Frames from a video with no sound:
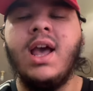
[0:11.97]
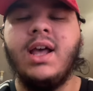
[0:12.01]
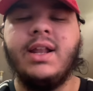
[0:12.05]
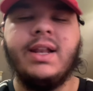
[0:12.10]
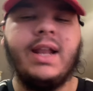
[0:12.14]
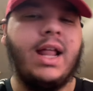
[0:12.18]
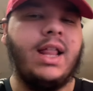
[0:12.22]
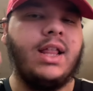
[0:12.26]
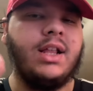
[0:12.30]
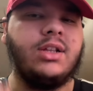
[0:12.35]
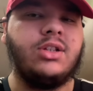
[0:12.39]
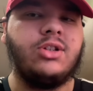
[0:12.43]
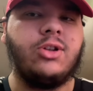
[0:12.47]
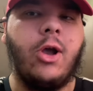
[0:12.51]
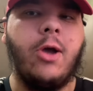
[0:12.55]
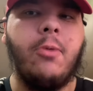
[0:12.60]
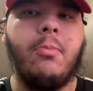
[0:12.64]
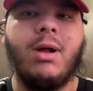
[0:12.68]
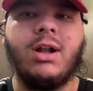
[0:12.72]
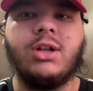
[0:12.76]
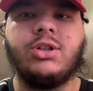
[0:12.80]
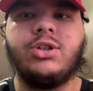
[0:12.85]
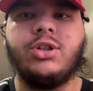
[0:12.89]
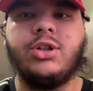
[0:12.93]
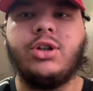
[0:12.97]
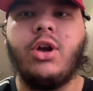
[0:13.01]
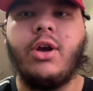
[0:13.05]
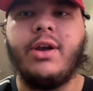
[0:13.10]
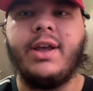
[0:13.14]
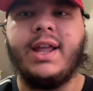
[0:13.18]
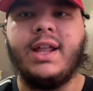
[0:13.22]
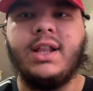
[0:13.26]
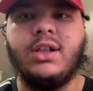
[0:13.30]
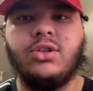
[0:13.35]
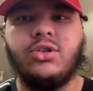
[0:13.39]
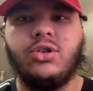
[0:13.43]
Now, there's so much to go
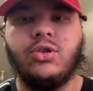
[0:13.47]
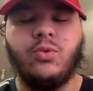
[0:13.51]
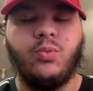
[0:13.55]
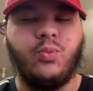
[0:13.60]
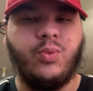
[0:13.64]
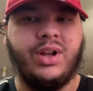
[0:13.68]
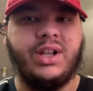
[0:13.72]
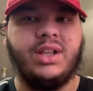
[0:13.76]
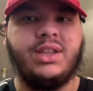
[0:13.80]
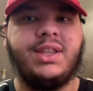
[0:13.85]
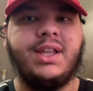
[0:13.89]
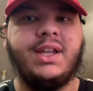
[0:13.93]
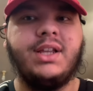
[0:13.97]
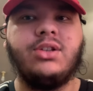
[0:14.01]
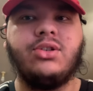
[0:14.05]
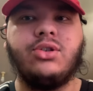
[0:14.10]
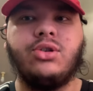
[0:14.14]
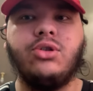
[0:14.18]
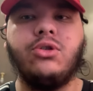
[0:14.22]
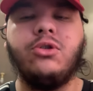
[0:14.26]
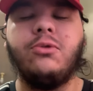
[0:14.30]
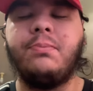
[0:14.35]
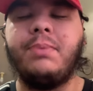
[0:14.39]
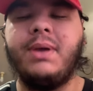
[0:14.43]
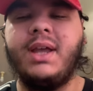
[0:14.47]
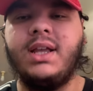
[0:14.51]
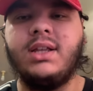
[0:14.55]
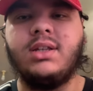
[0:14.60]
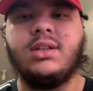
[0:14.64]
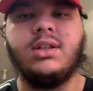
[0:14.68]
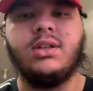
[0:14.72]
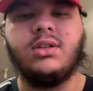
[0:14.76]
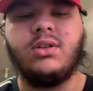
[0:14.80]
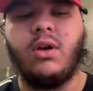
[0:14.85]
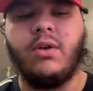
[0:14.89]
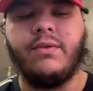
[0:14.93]
into with these two
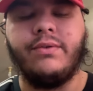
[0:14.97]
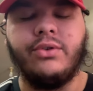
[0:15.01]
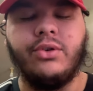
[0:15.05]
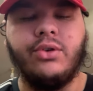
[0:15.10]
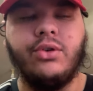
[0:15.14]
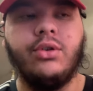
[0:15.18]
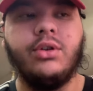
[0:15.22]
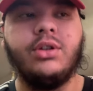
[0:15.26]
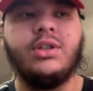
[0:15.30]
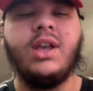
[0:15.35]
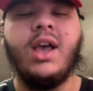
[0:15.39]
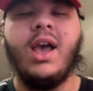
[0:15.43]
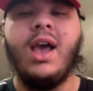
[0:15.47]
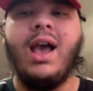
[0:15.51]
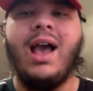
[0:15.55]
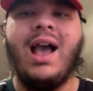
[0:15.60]
pieces of news.